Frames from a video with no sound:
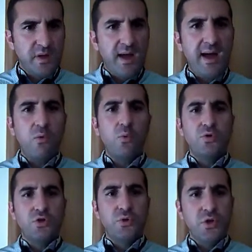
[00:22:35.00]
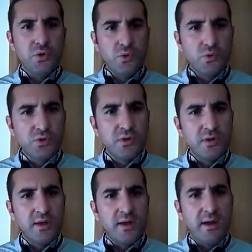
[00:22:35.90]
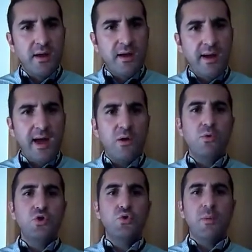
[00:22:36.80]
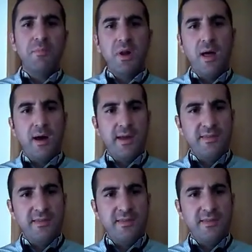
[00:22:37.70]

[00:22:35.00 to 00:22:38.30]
How would you apply